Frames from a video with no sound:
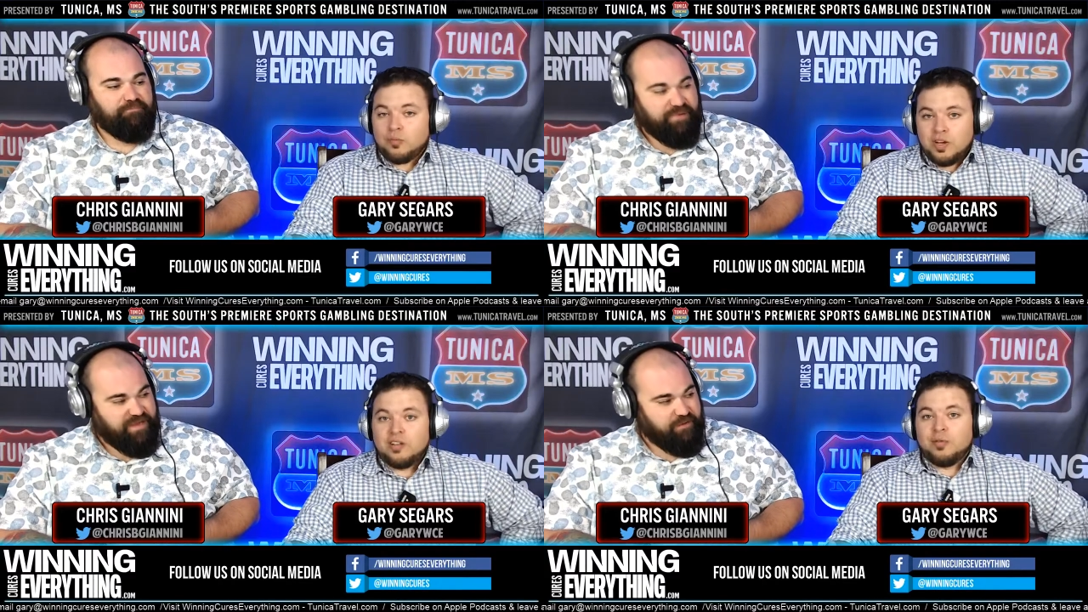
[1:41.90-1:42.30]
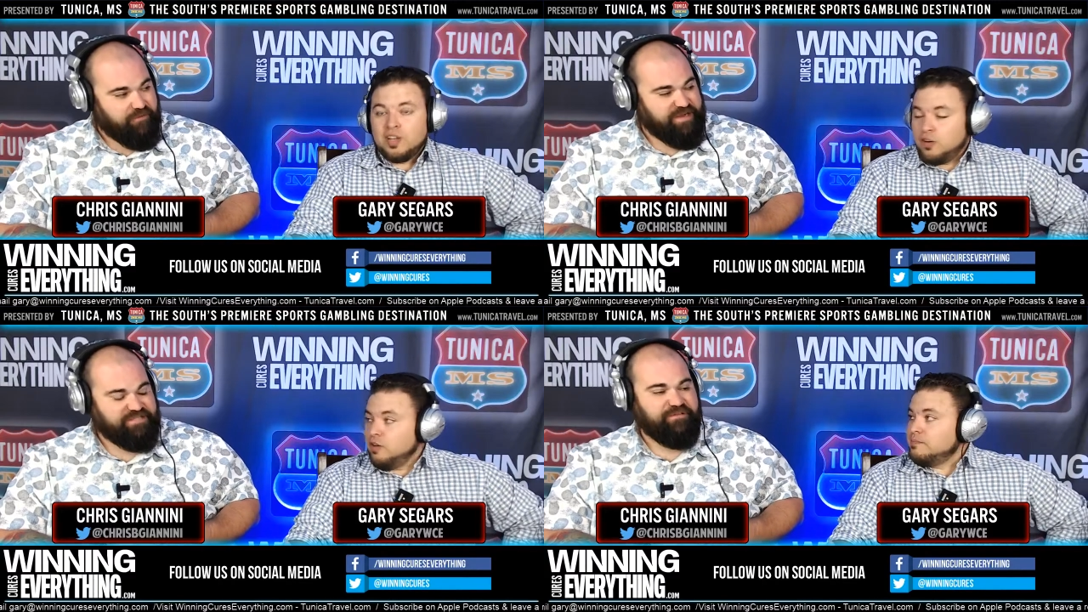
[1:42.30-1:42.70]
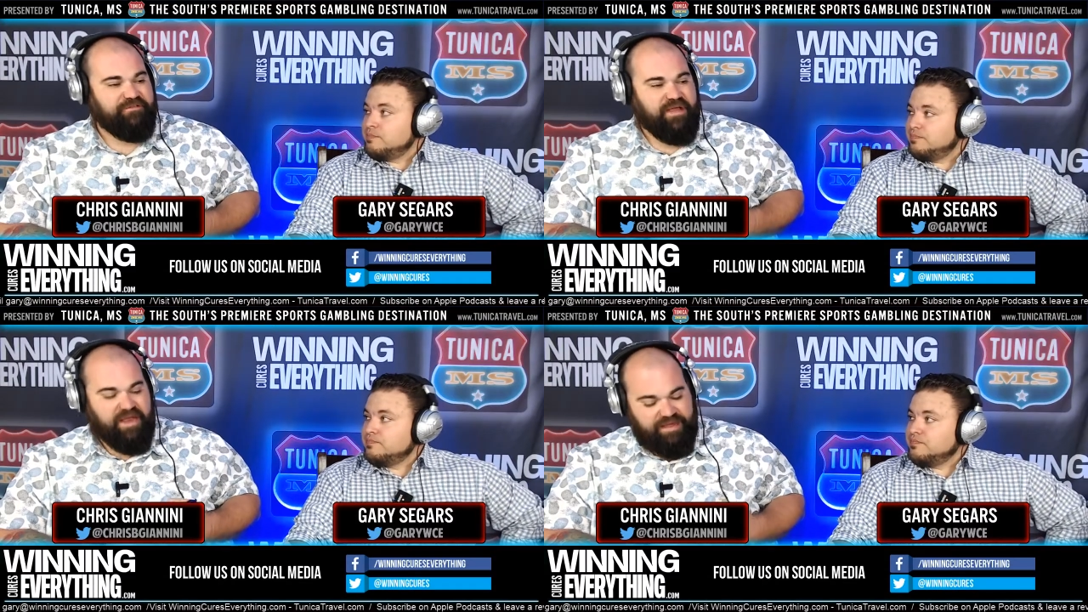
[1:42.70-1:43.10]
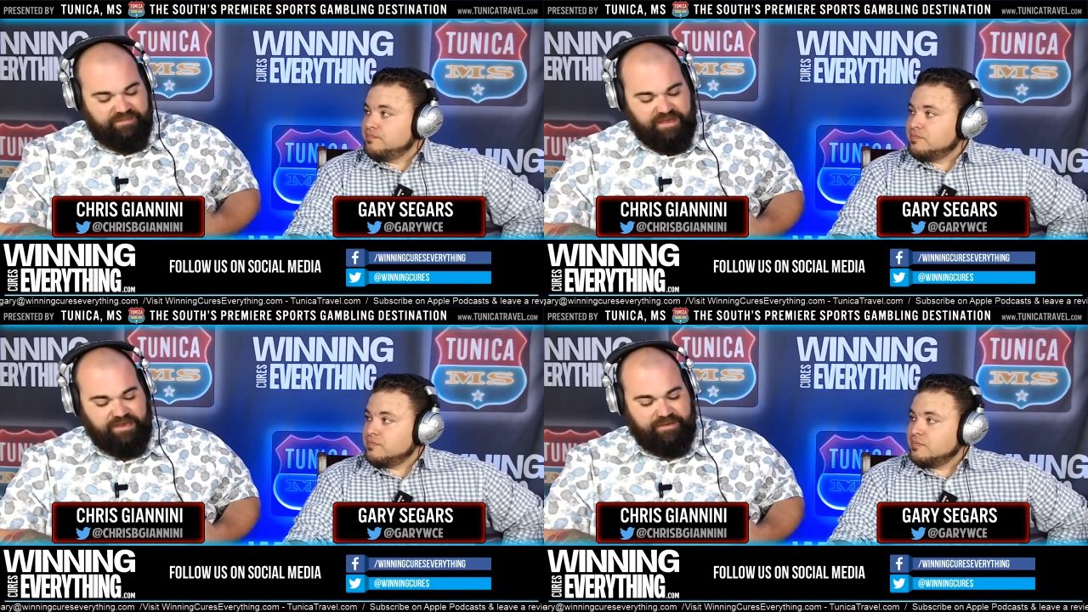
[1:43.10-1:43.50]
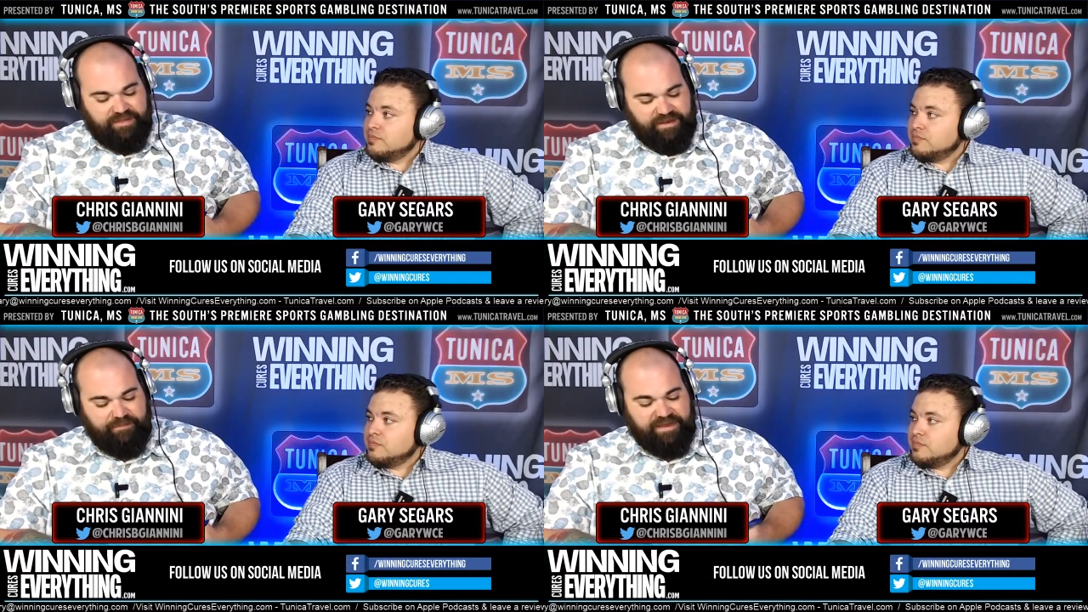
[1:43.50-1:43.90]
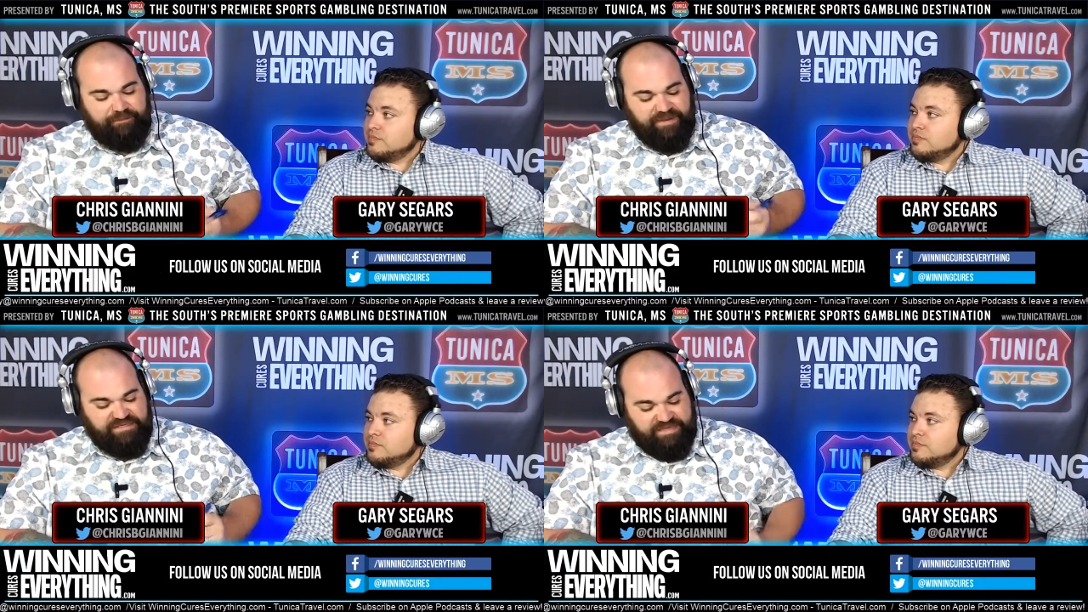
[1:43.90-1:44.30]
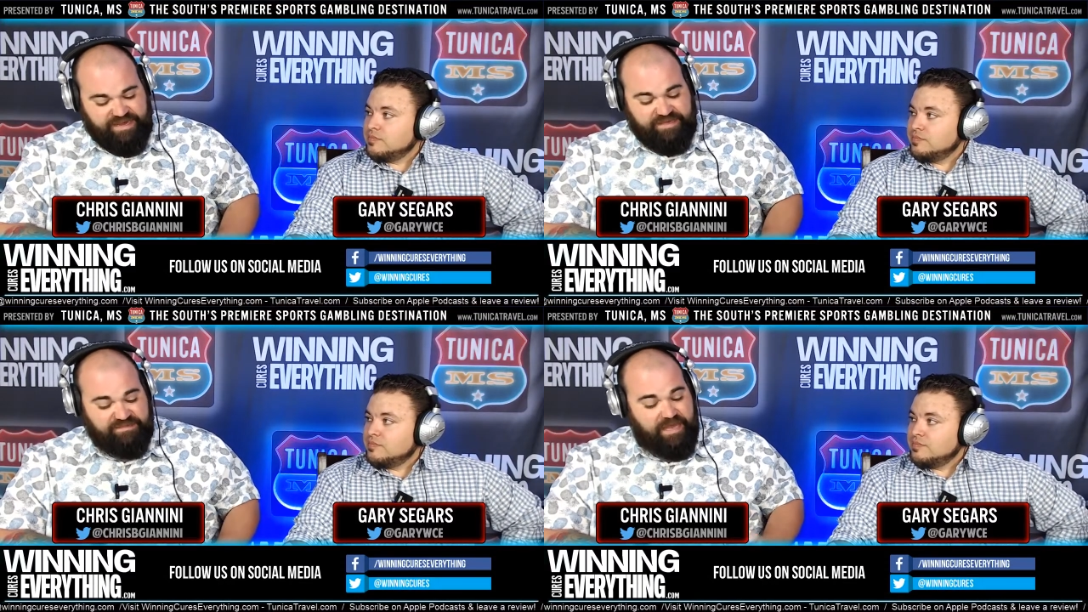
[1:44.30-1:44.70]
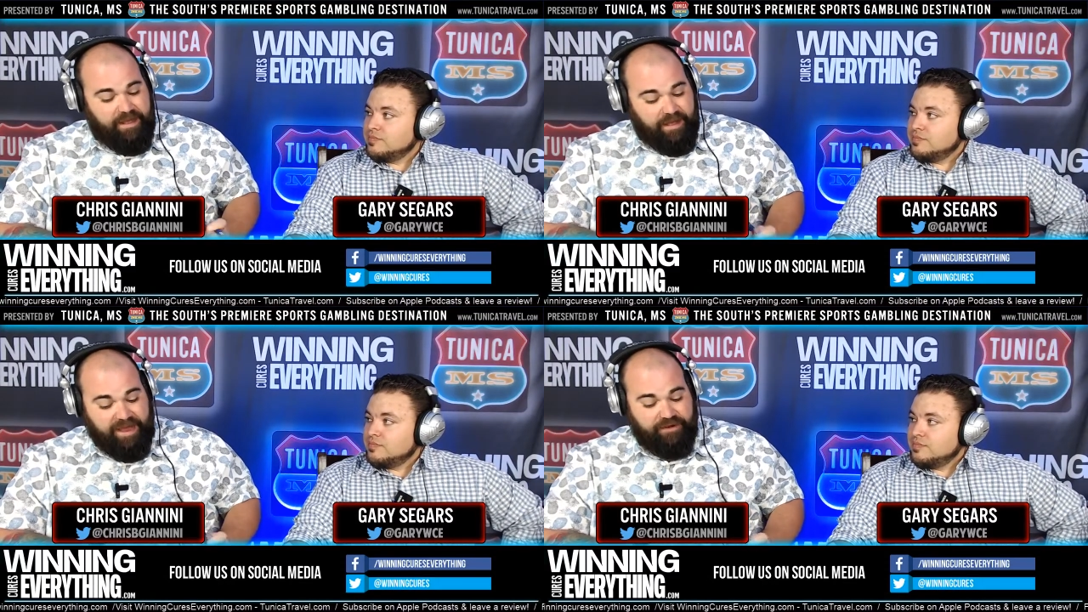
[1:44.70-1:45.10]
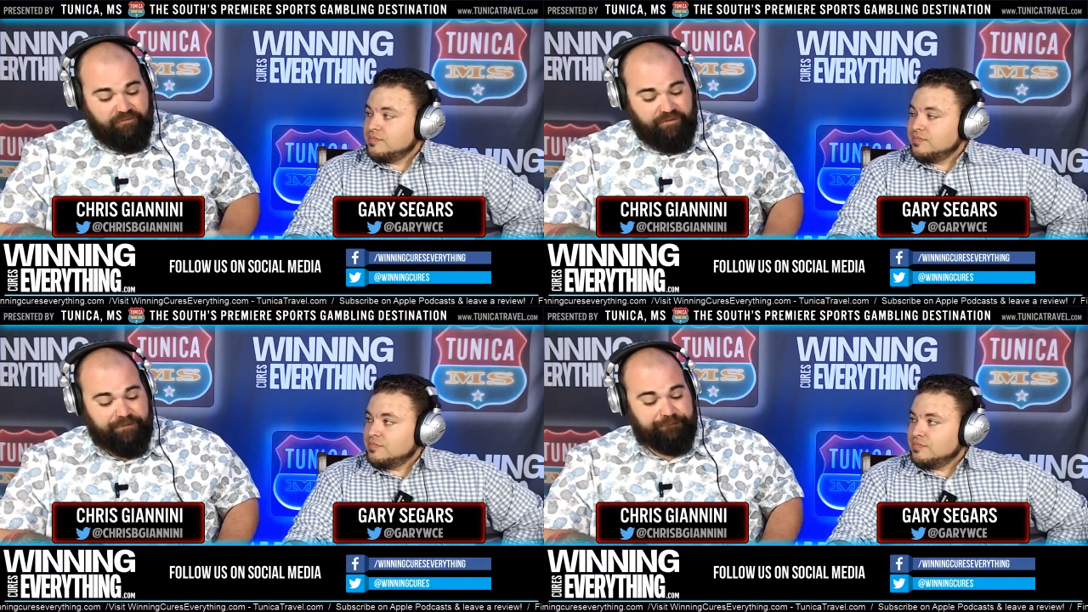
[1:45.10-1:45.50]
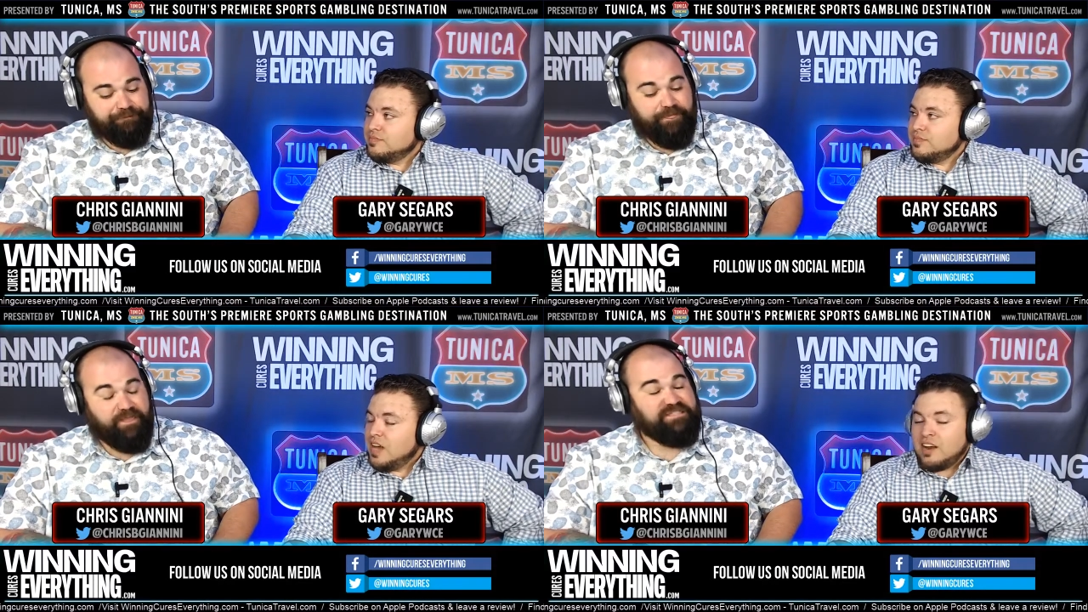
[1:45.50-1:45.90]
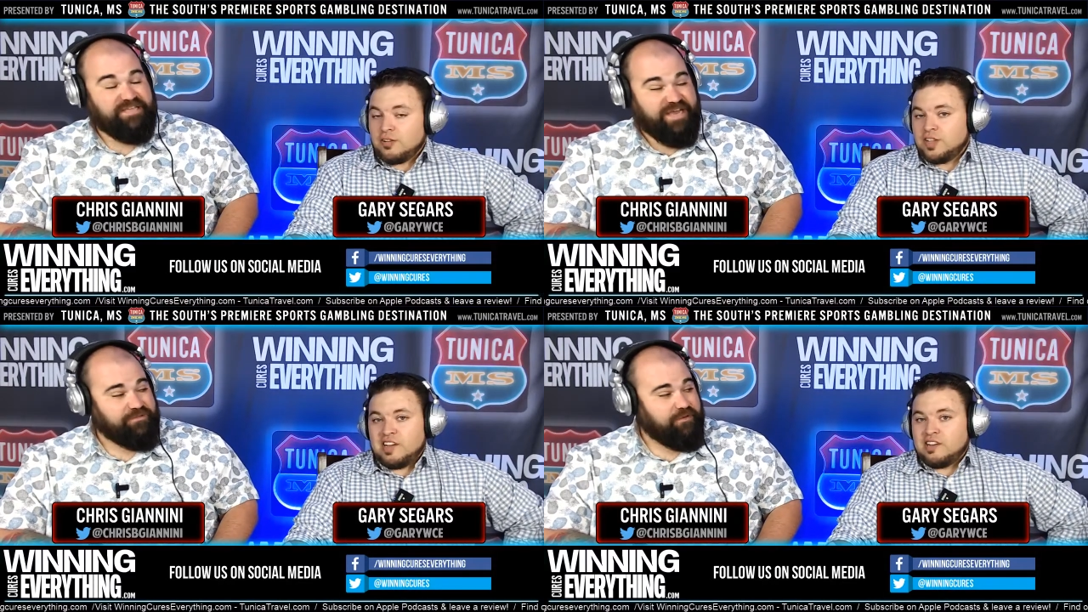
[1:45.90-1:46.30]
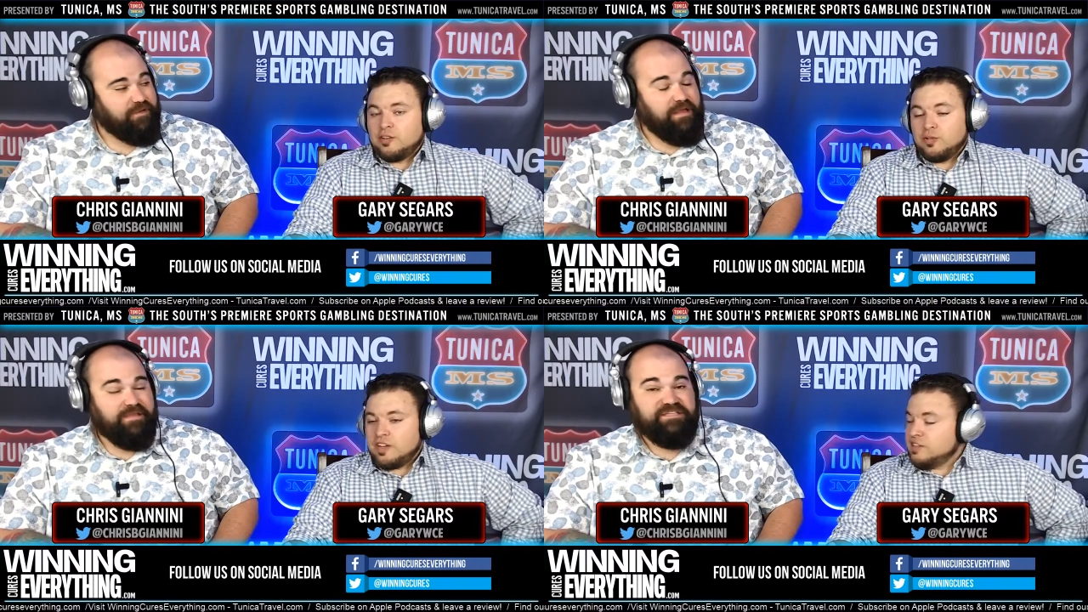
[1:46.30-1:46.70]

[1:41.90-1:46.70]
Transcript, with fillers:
Speaker 1: be aggressive really and they can they can make big stands. I agree. The I don't schedule, think they can do that. The this